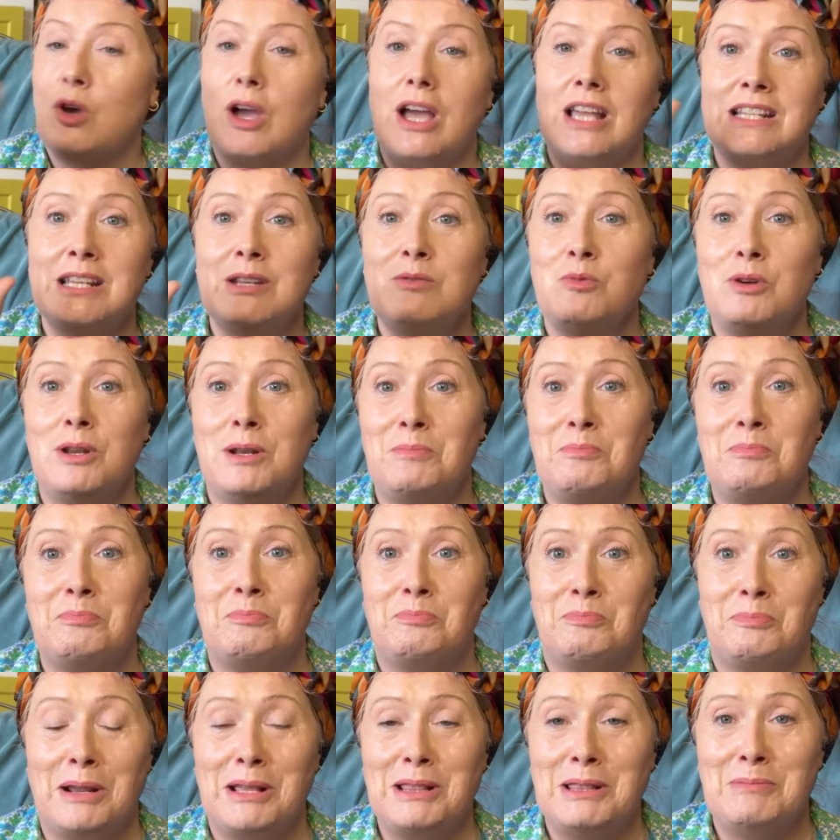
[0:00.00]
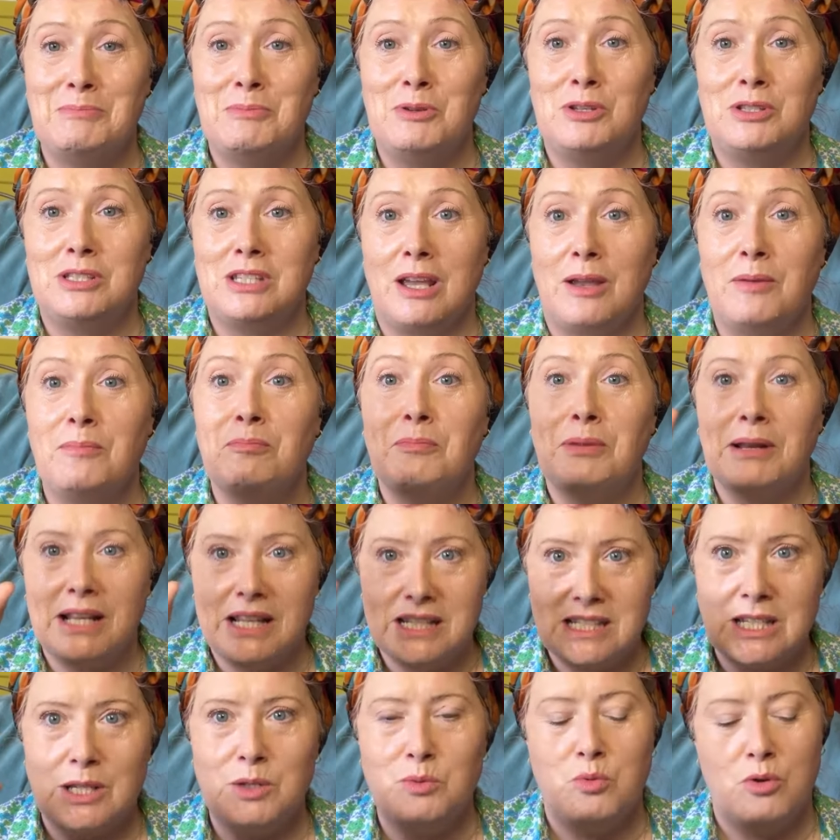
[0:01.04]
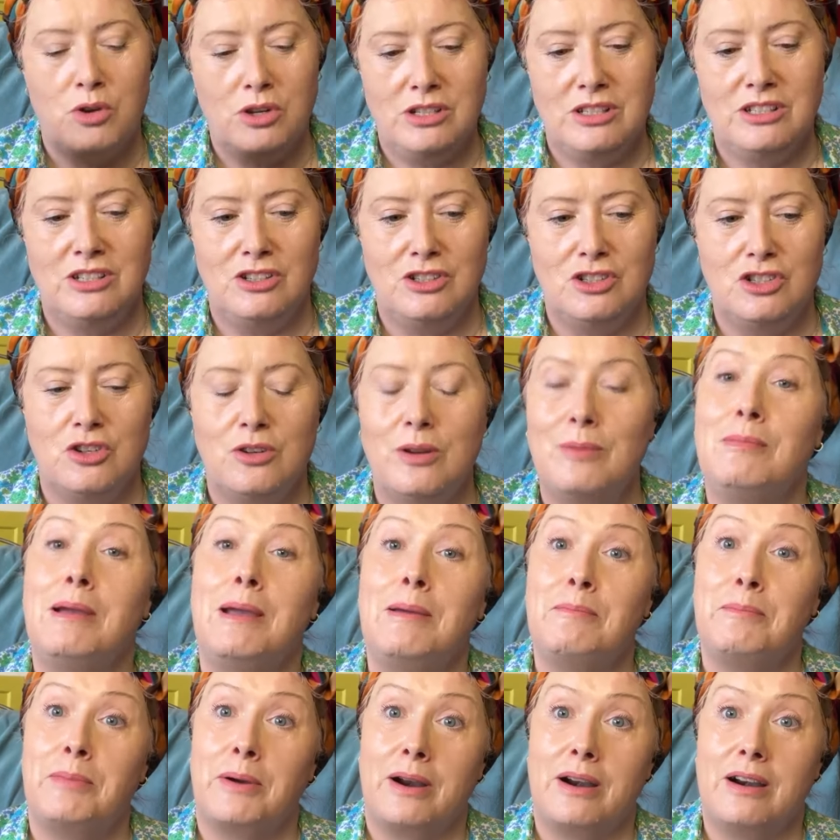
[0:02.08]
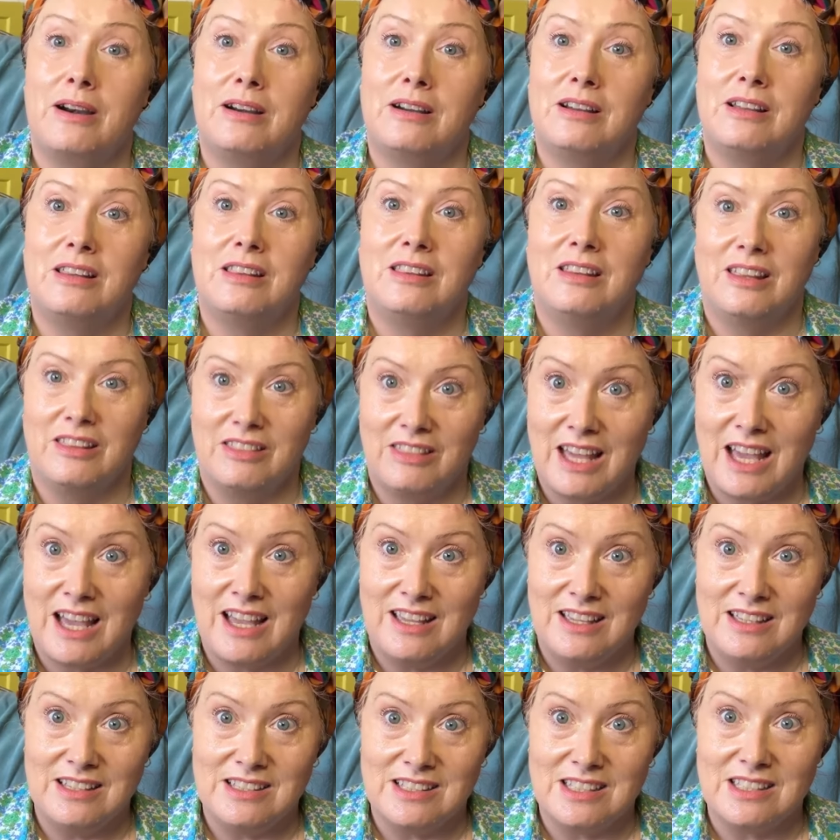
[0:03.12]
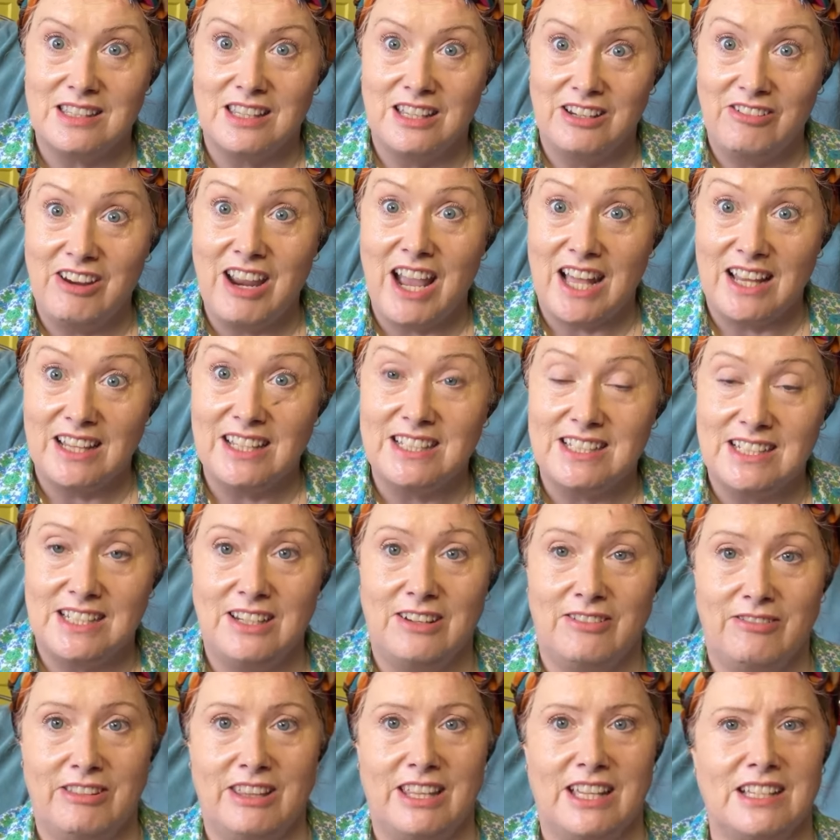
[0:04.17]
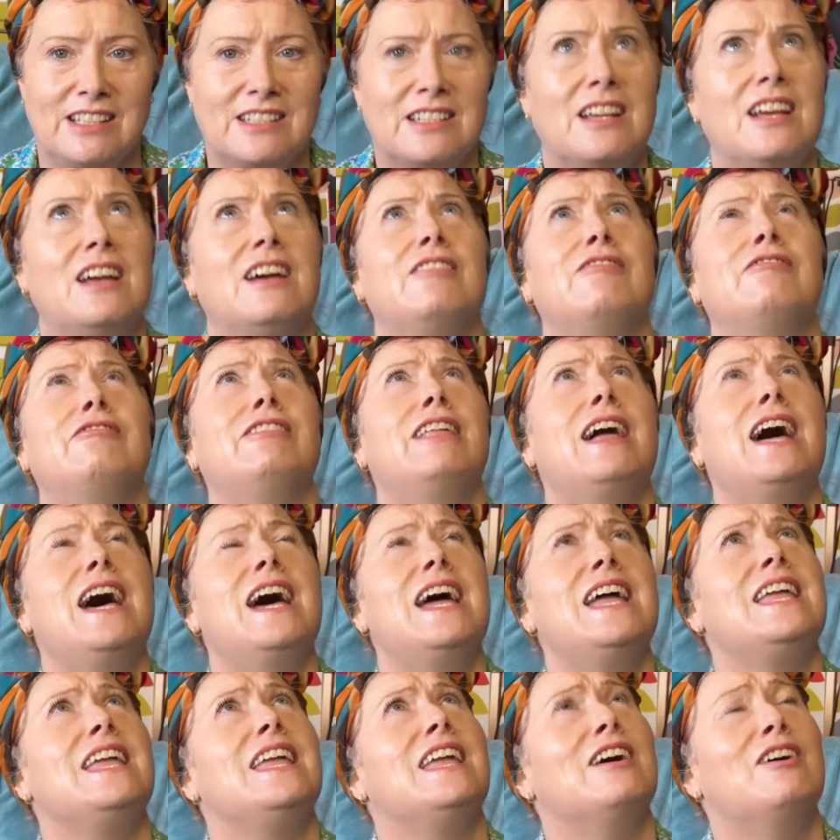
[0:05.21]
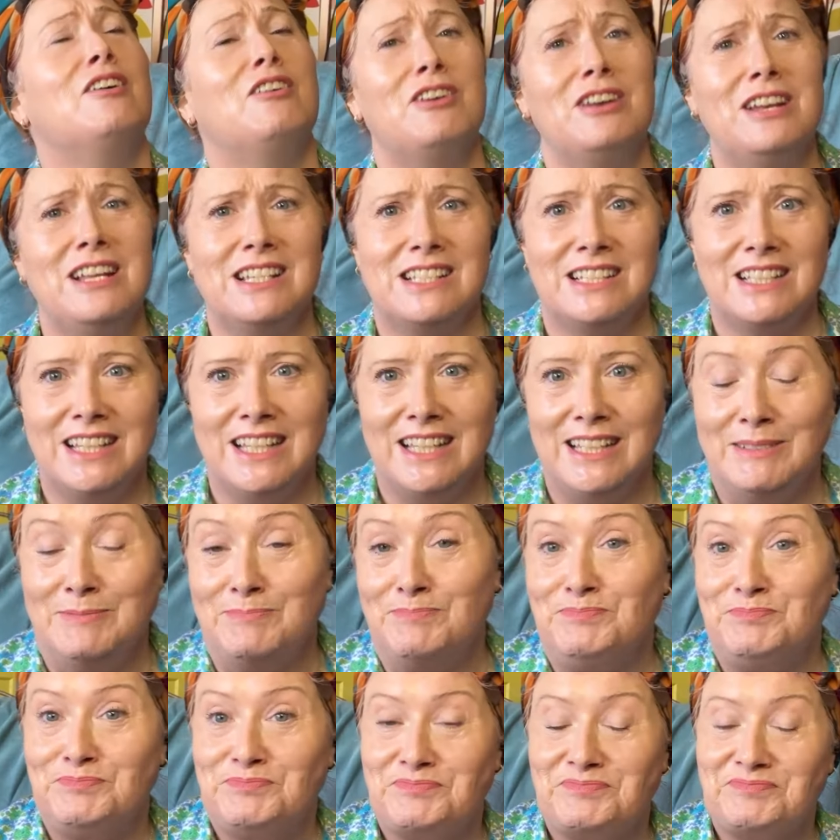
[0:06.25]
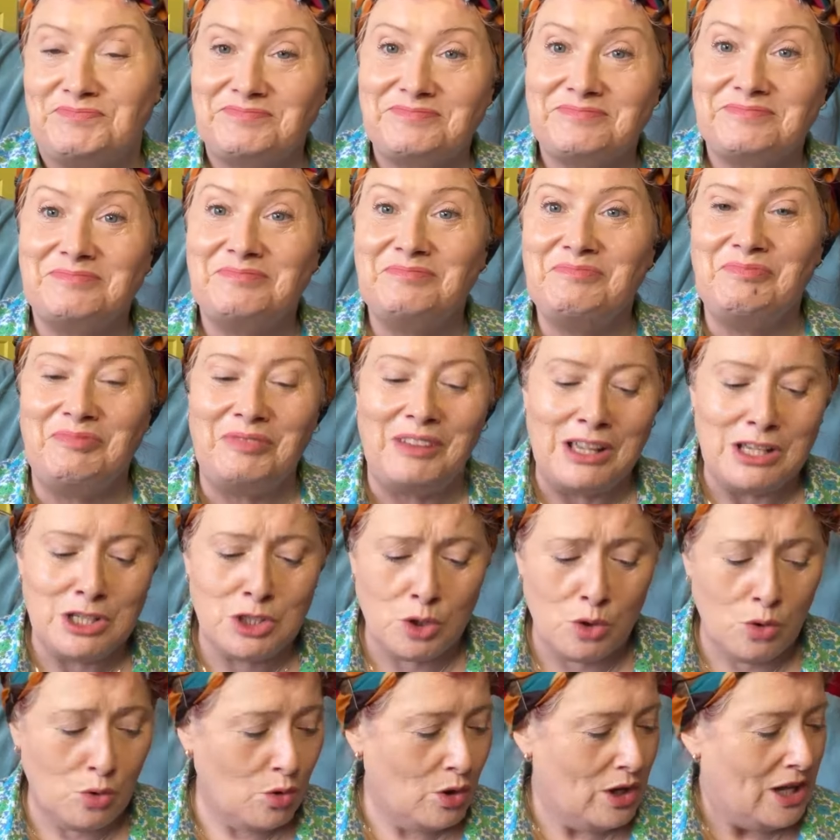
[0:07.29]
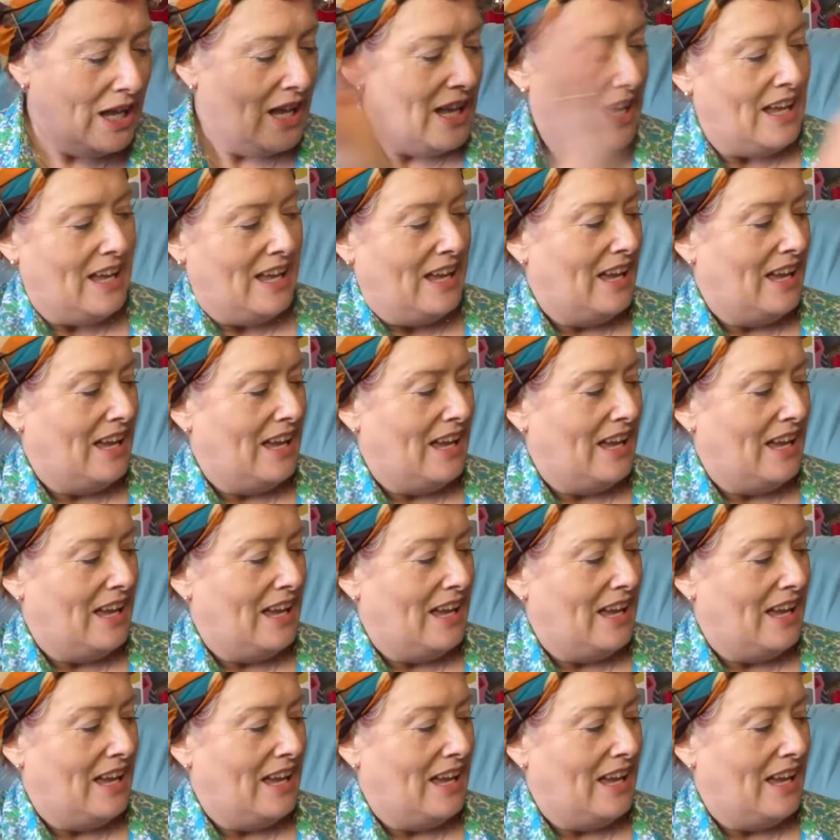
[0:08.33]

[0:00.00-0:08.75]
So I didn't want to bring the mood down, but I did want you to remember that that is the reality of things. Fly, honestly. So